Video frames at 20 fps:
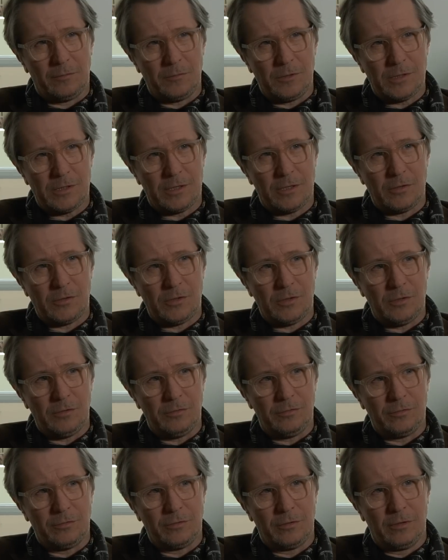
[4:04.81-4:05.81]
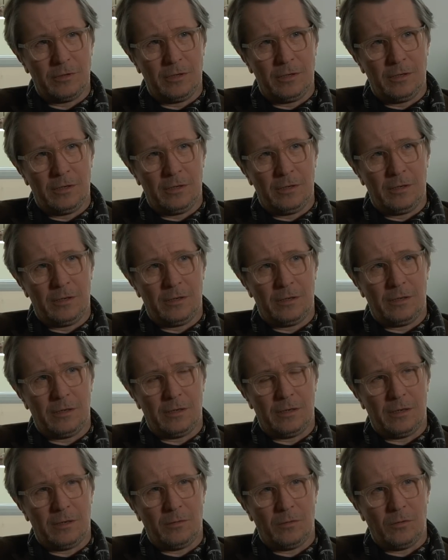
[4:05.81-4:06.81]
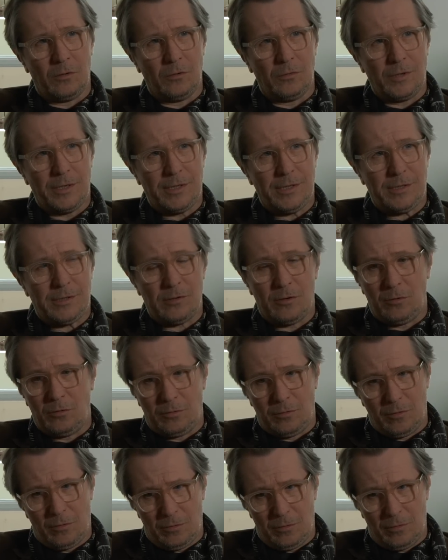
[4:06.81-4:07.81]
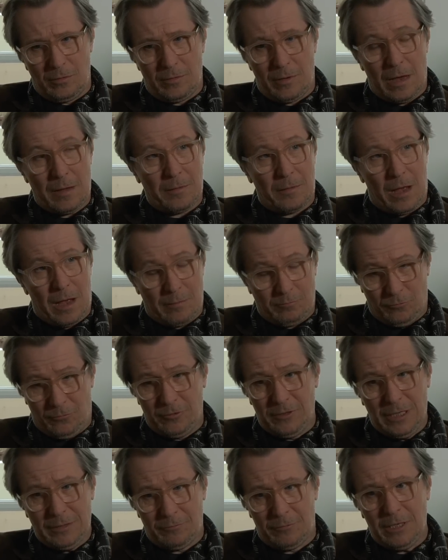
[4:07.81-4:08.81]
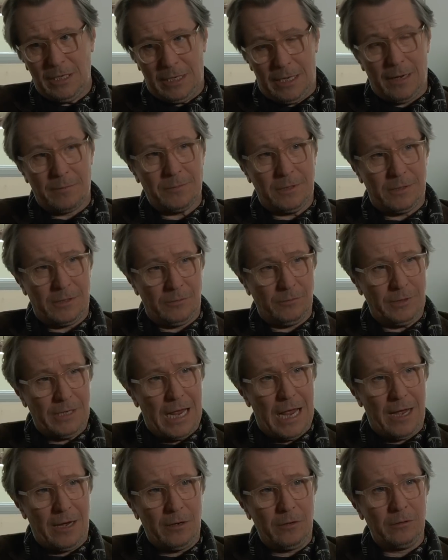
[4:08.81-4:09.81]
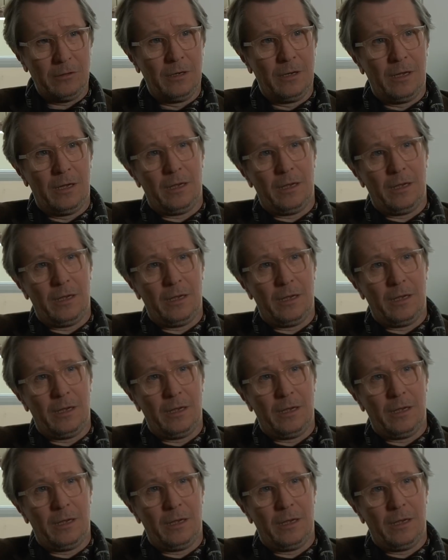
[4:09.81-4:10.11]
and was so sort of all, all these, all, all, uh, uh, really up until now,